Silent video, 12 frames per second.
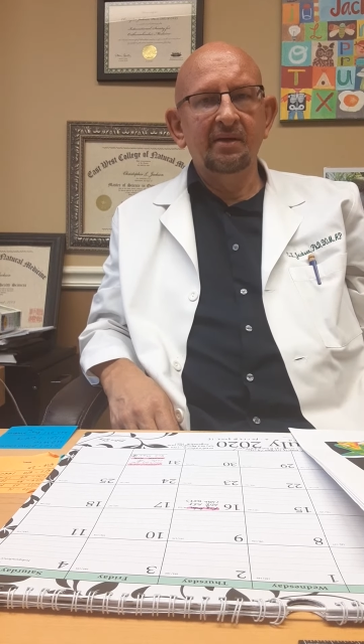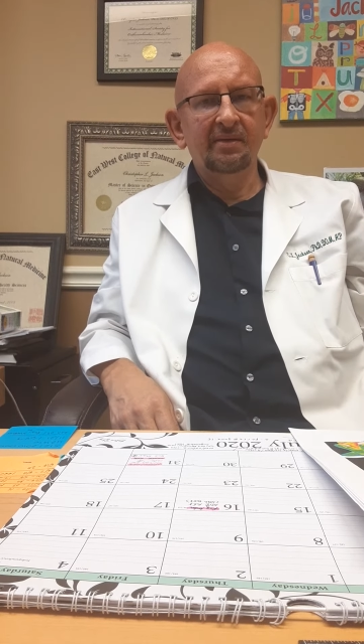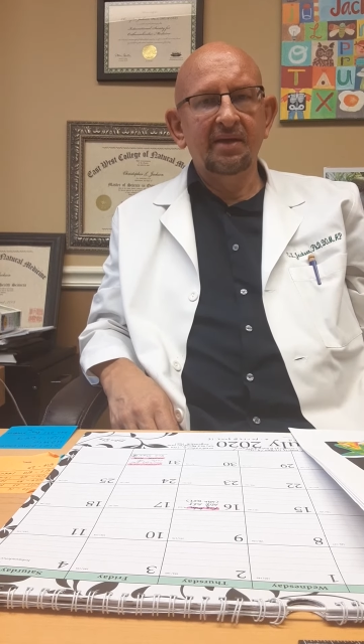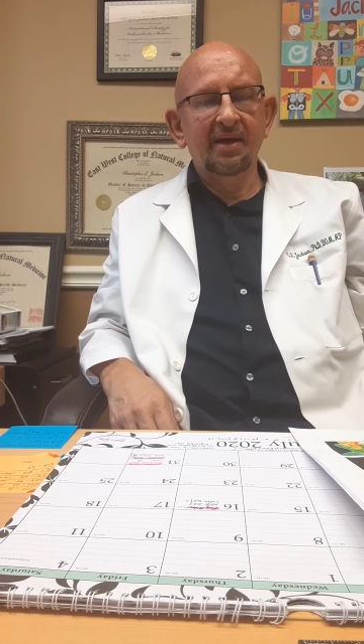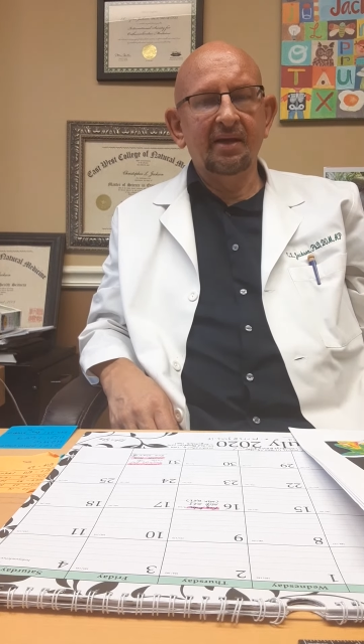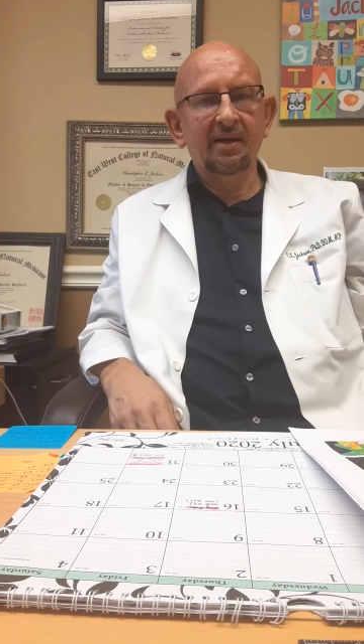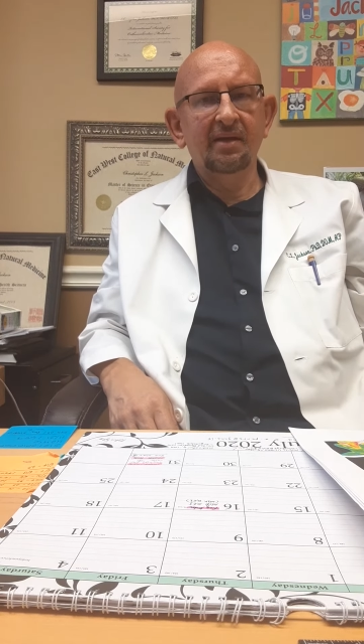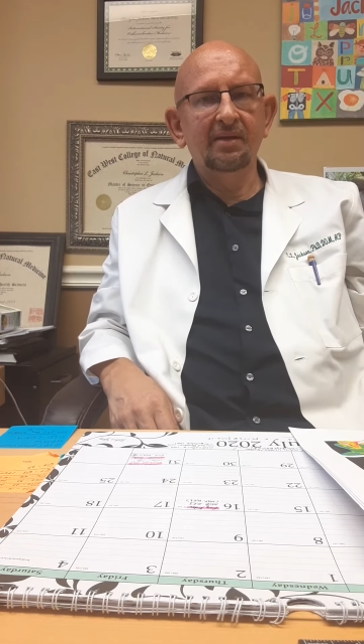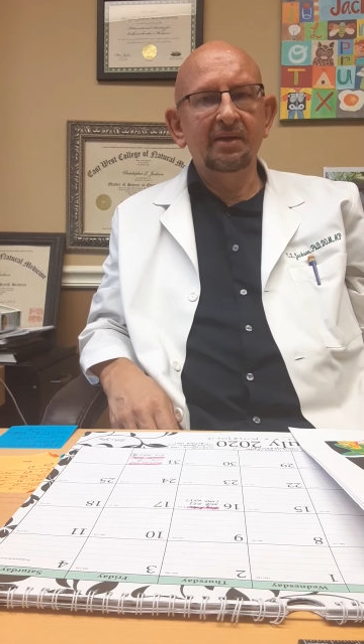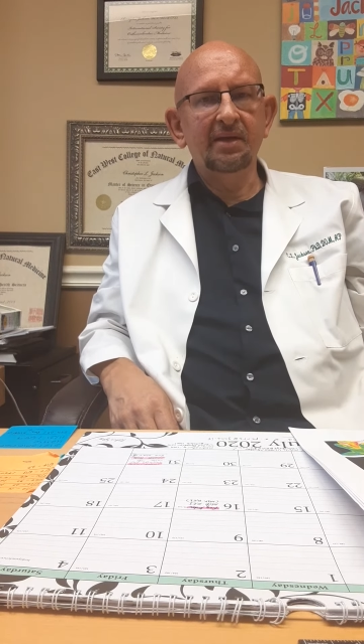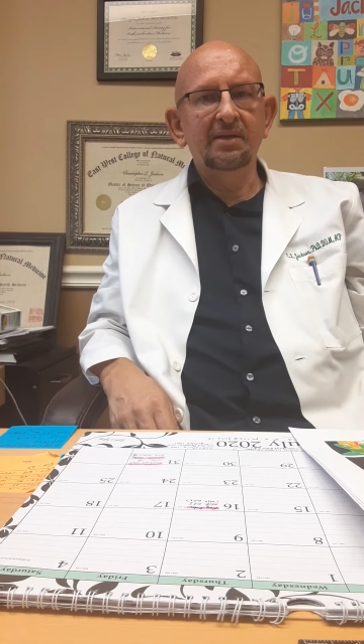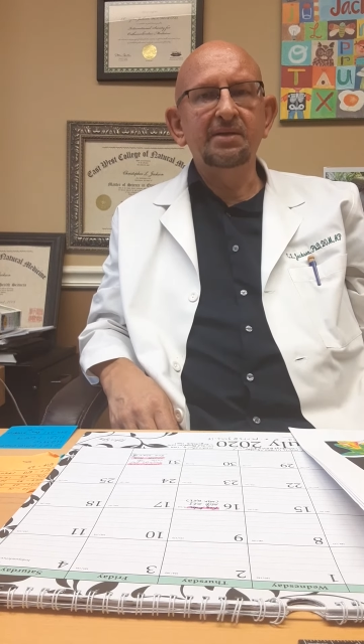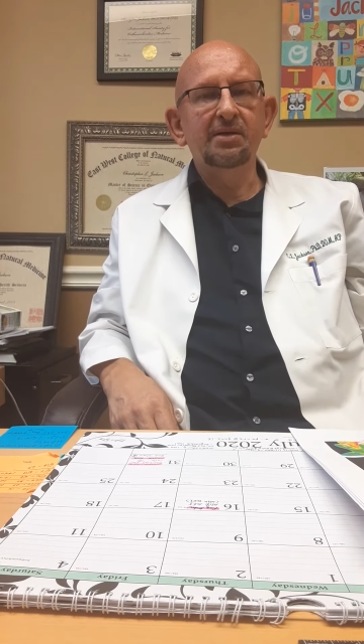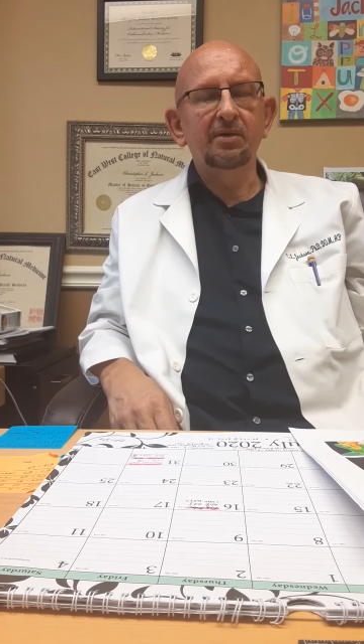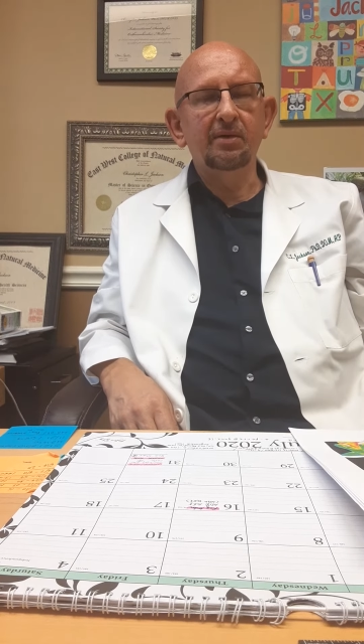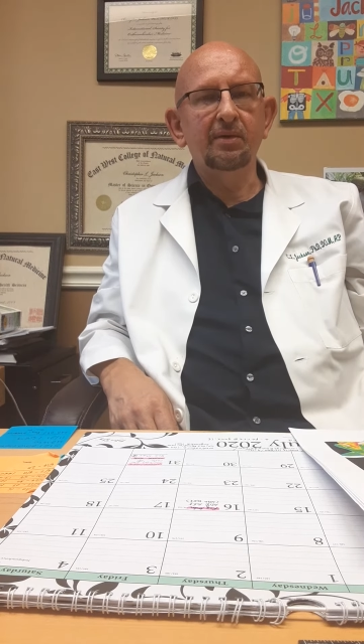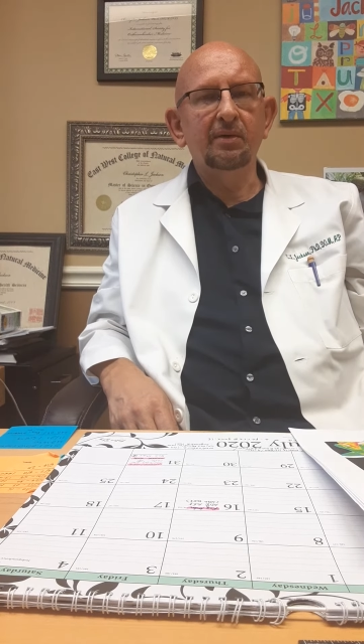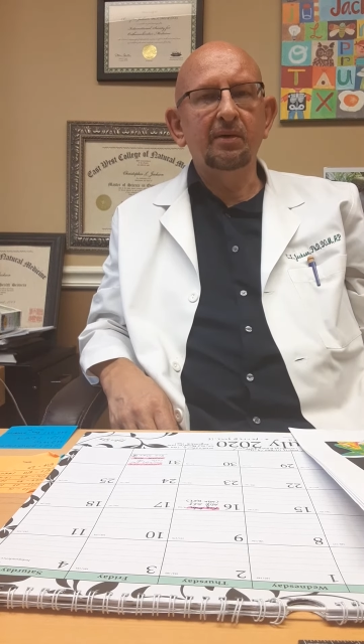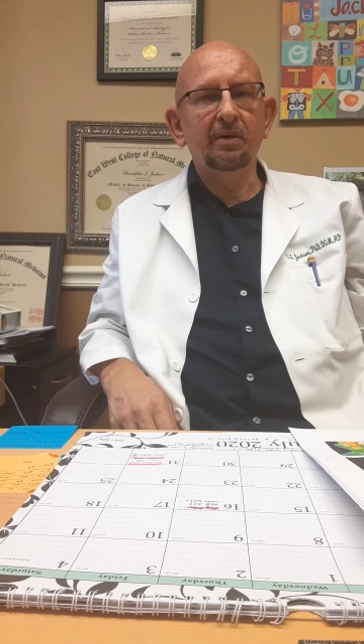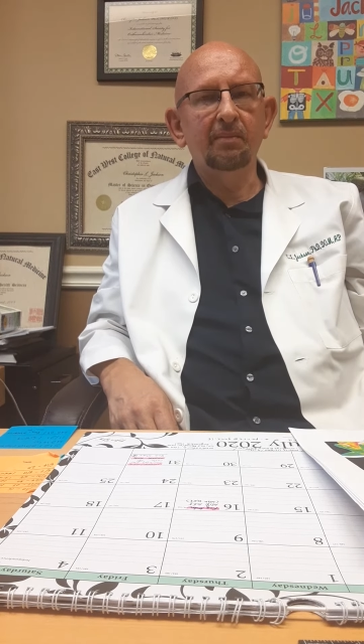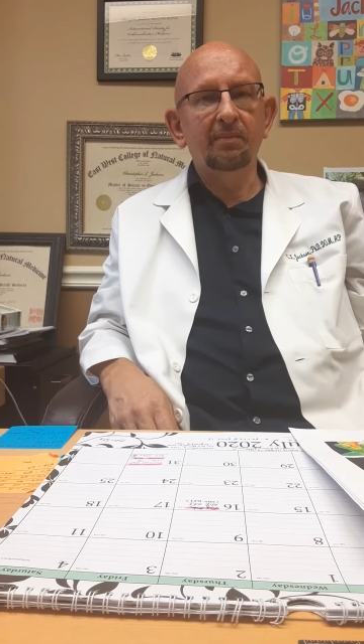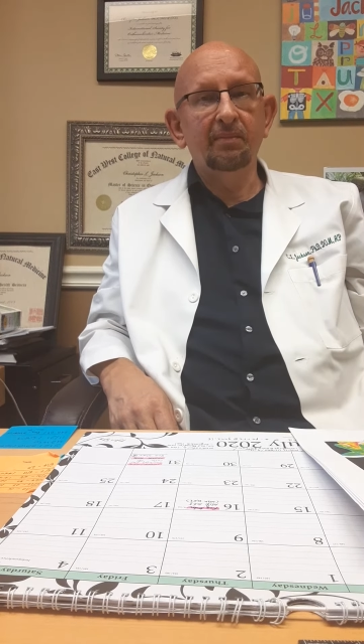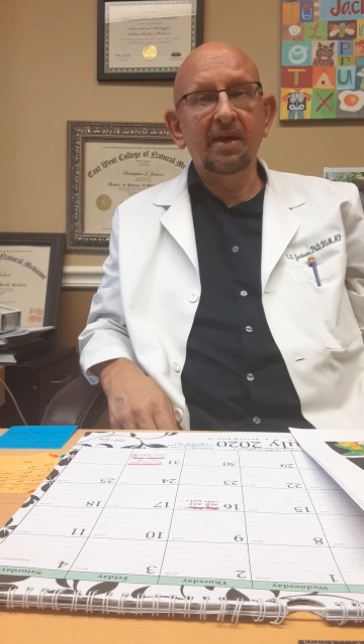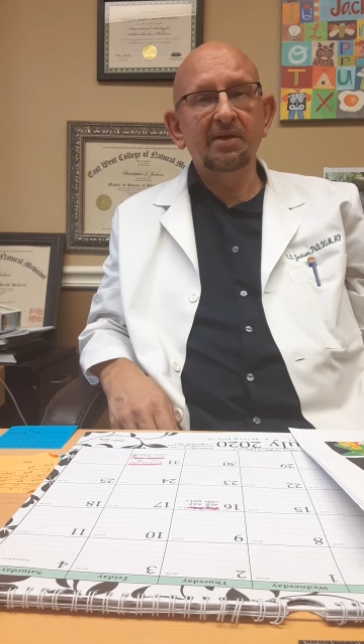that can lead to
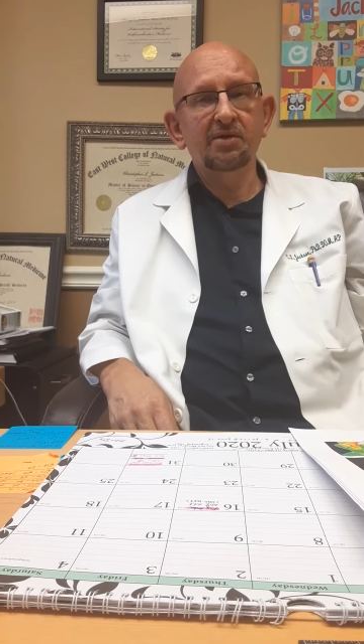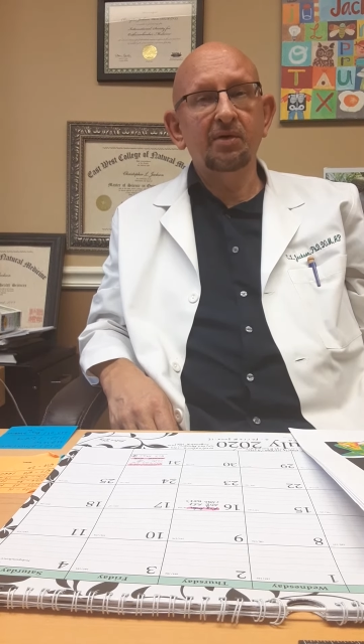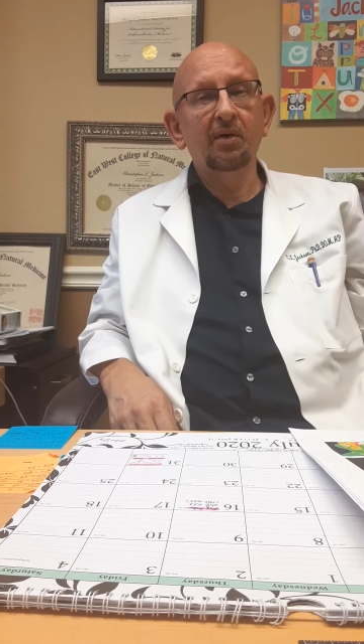major